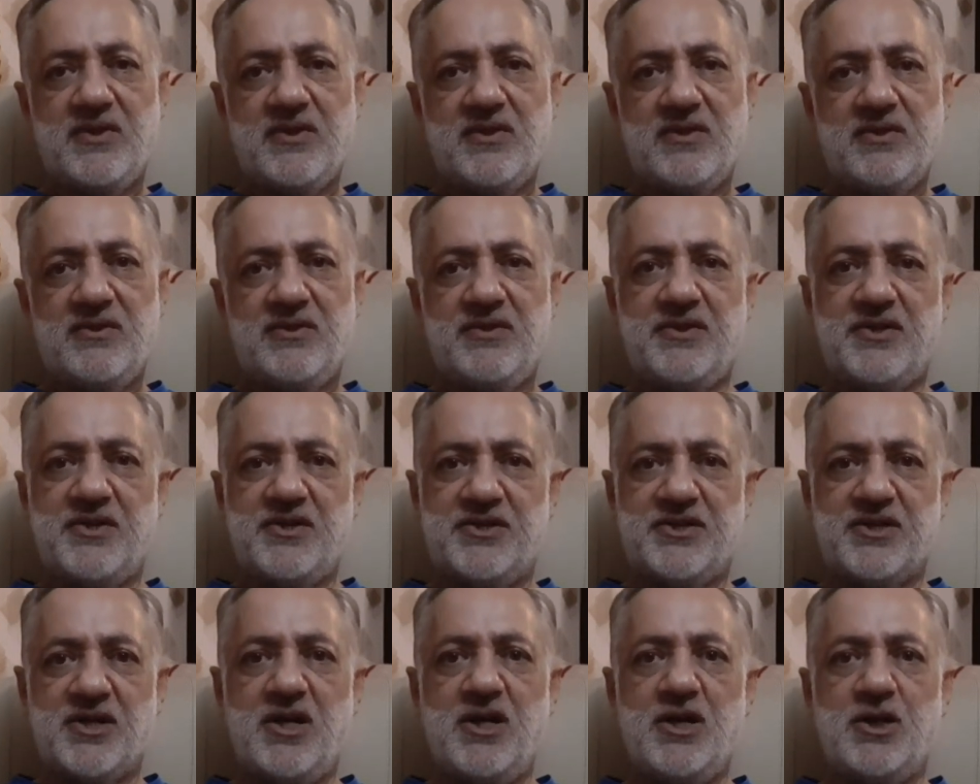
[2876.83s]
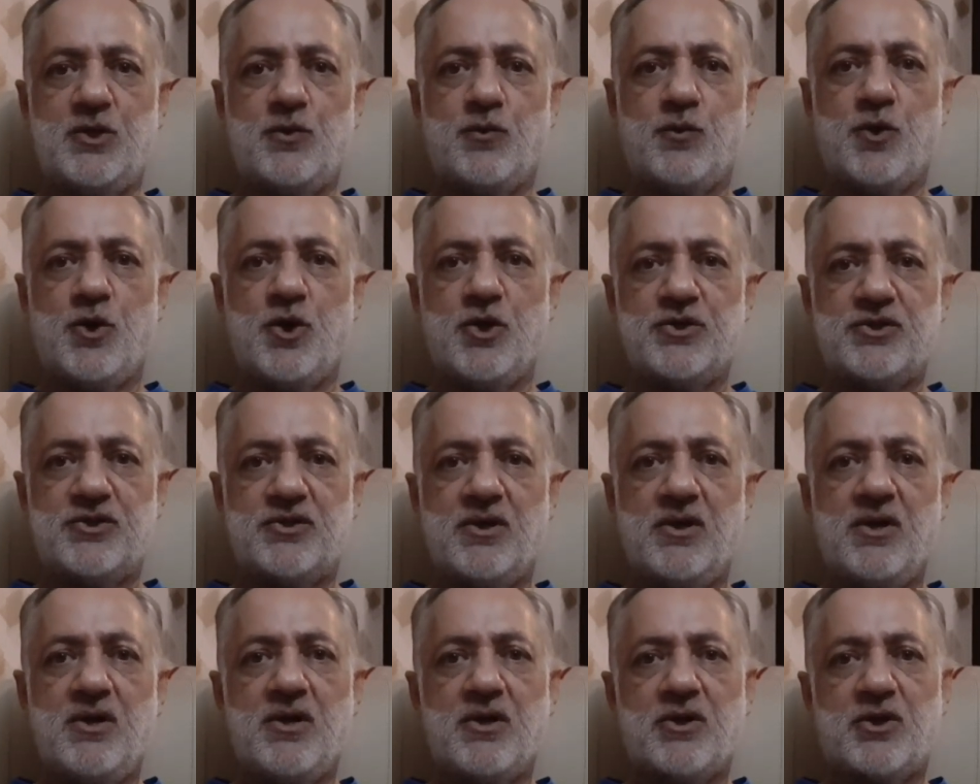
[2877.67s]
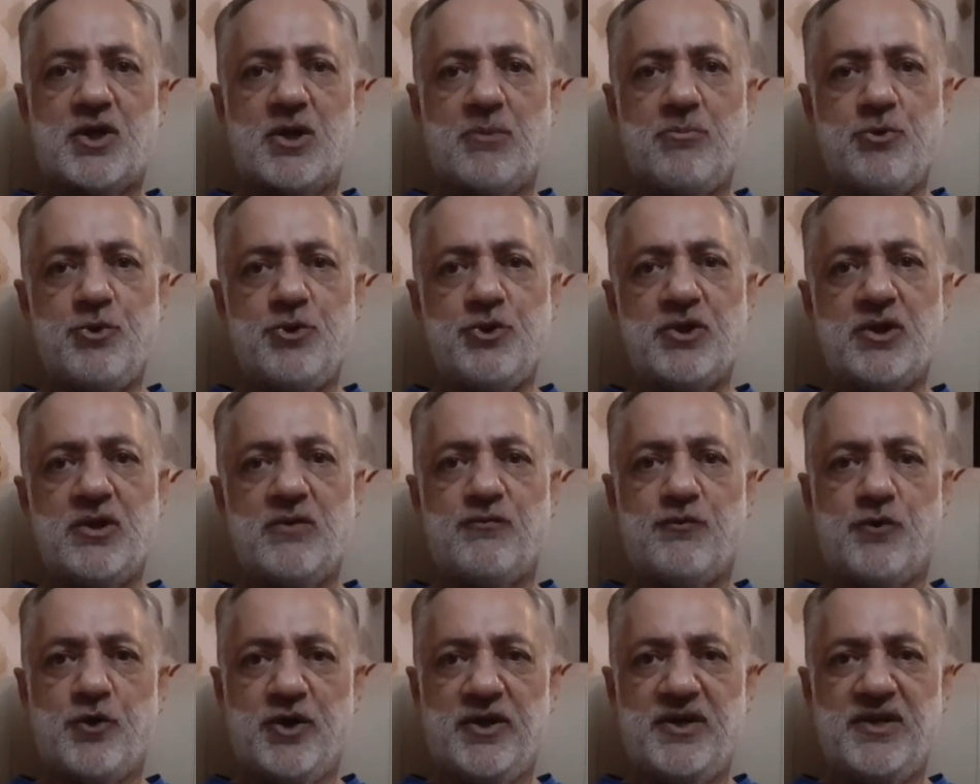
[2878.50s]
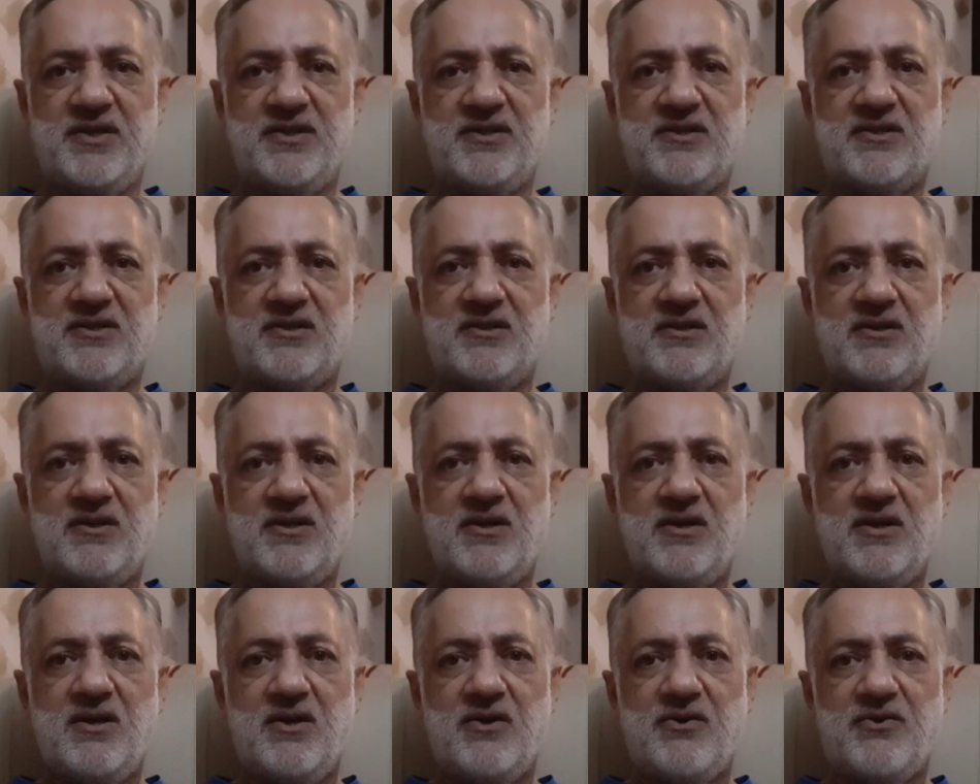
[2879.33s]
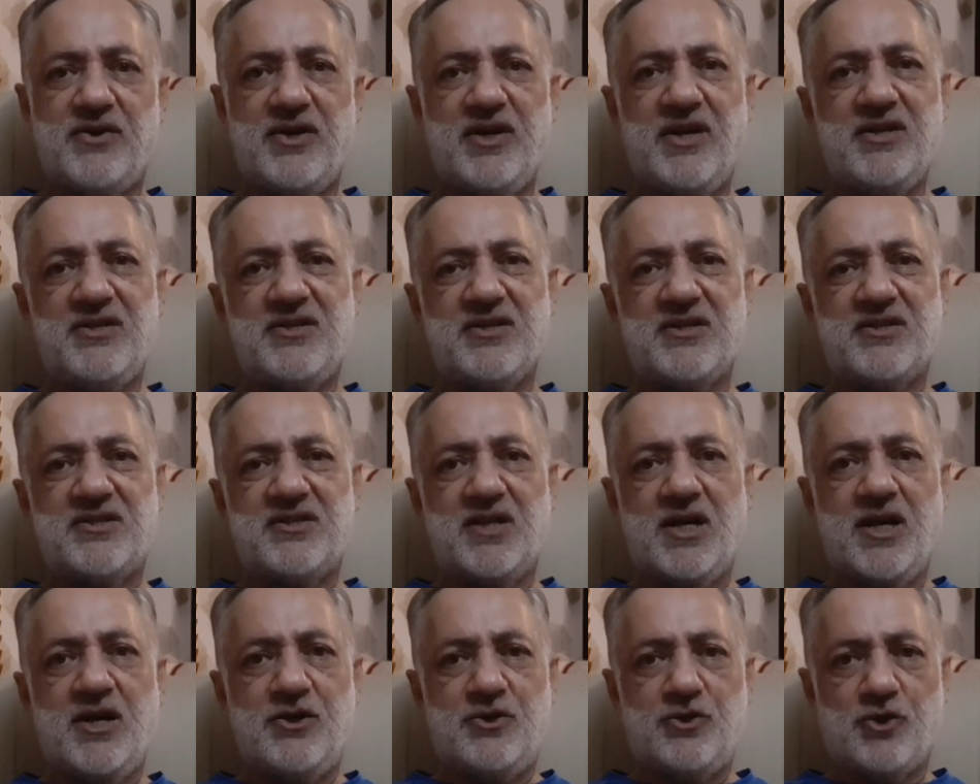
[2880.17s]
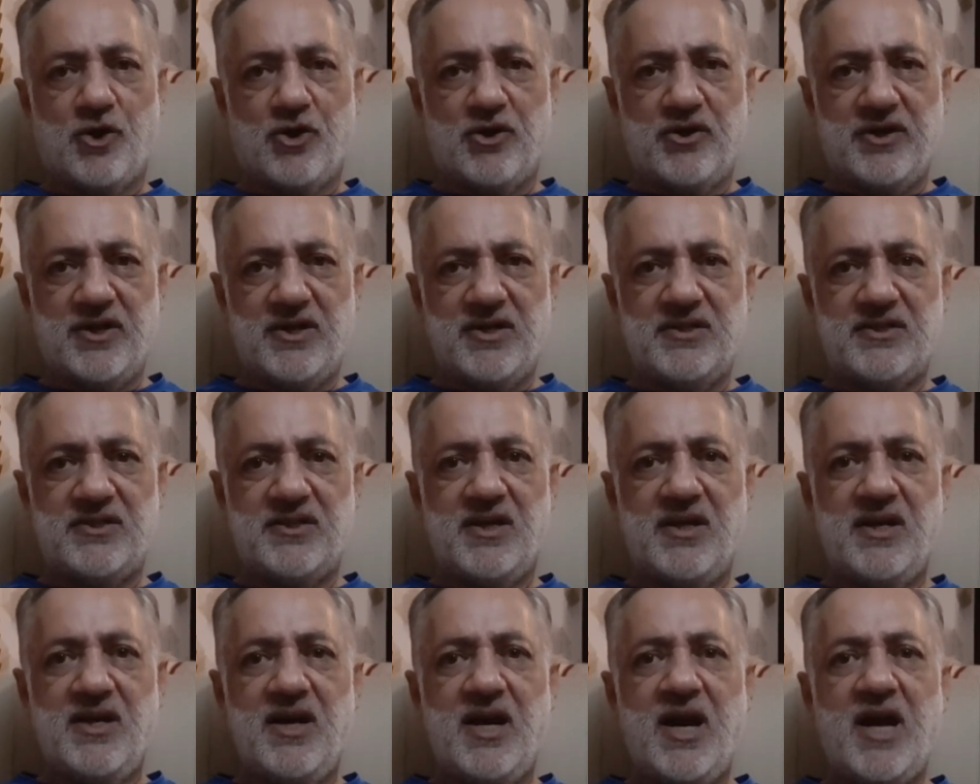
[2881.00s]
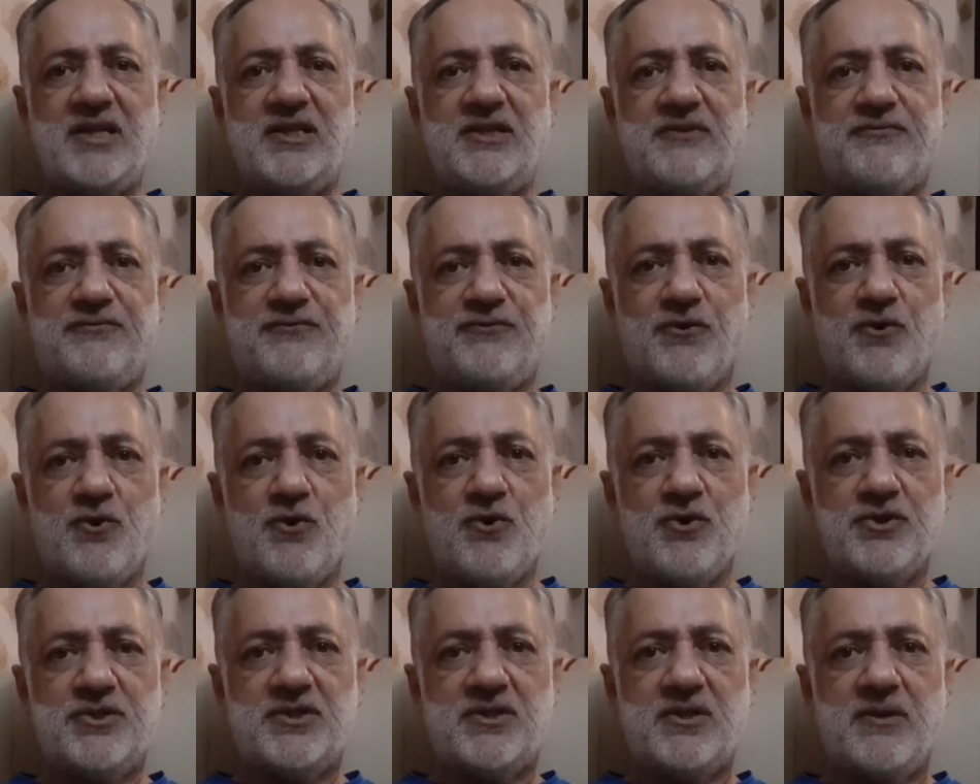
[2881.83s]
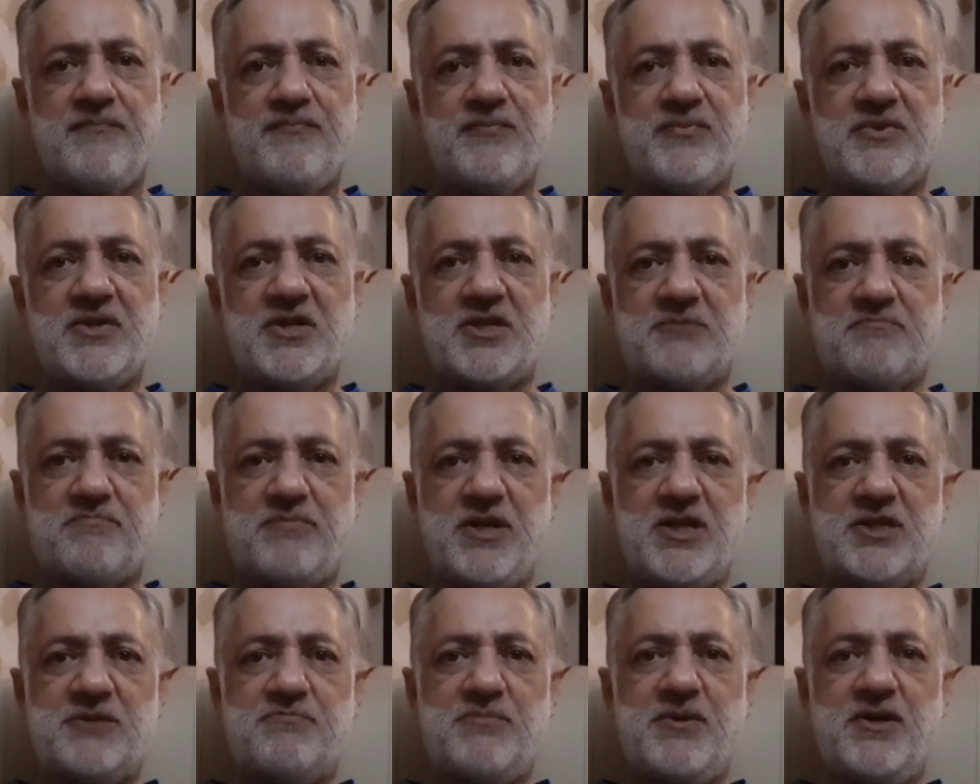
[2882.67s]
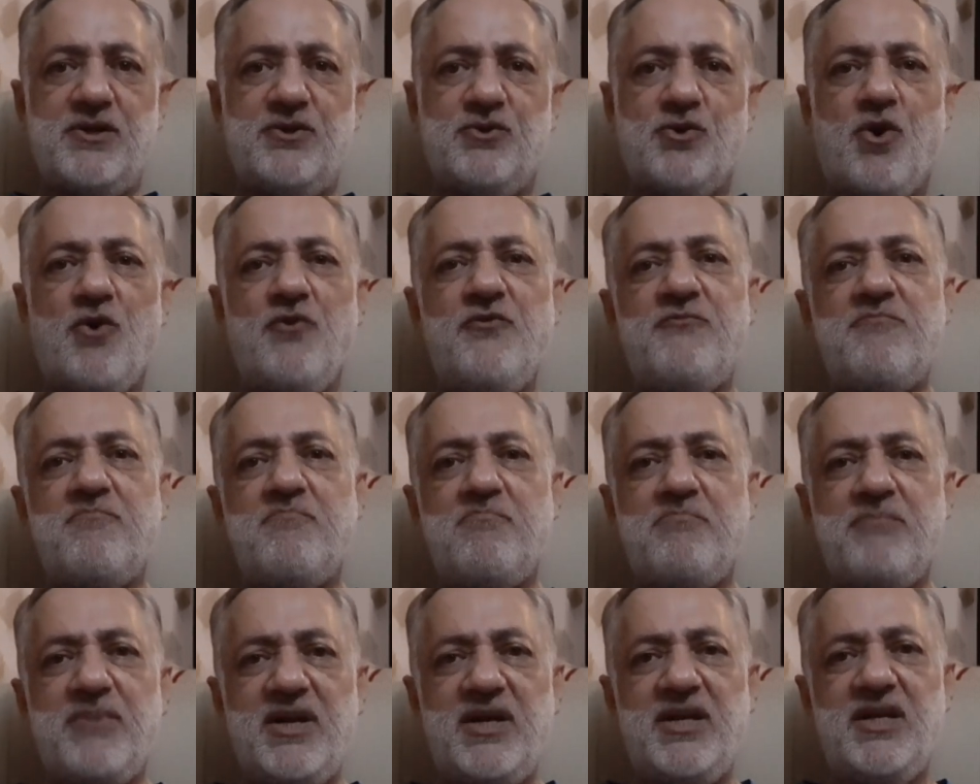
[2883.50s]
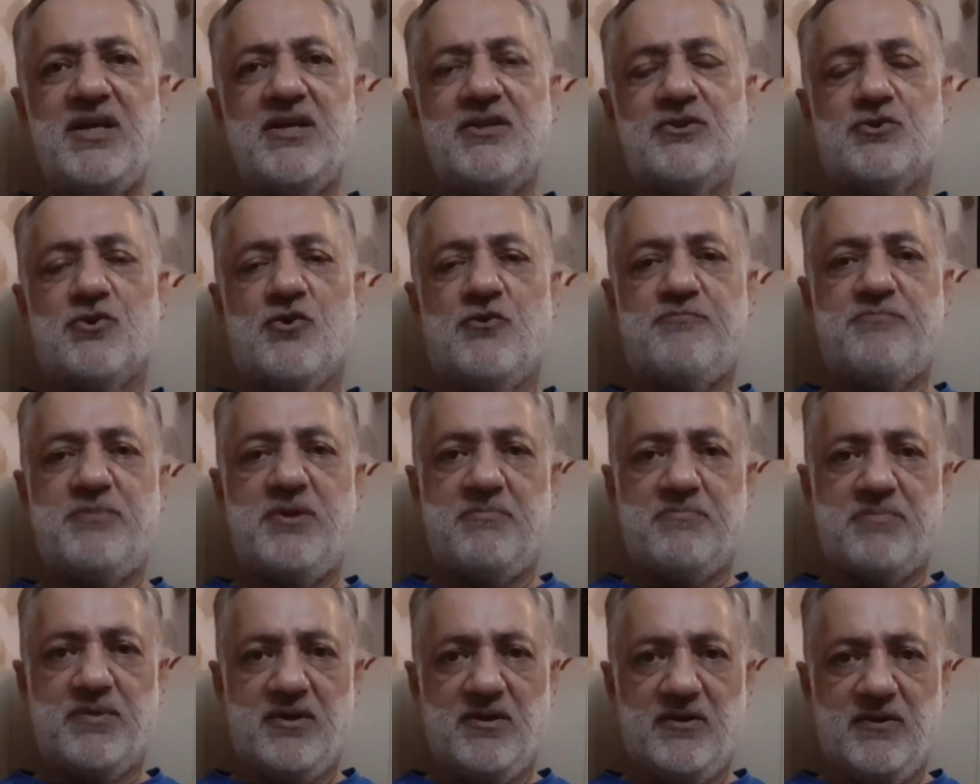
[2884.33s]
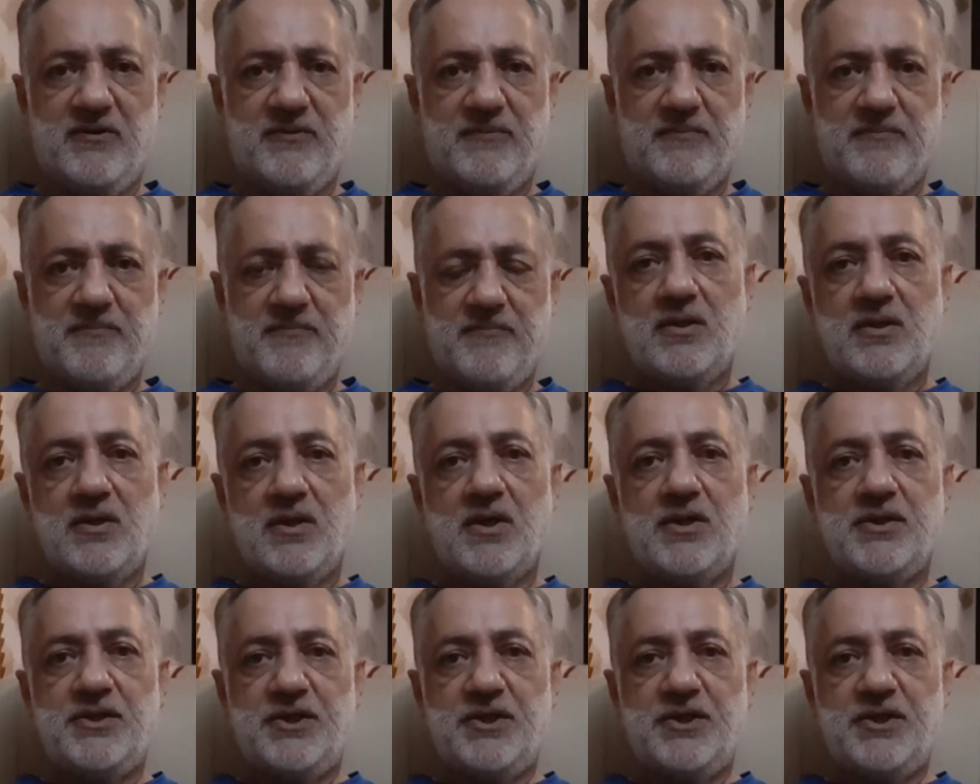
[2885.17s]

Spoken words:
The result was communal violence, religious intolerance, and the forced displacement of millions of people. The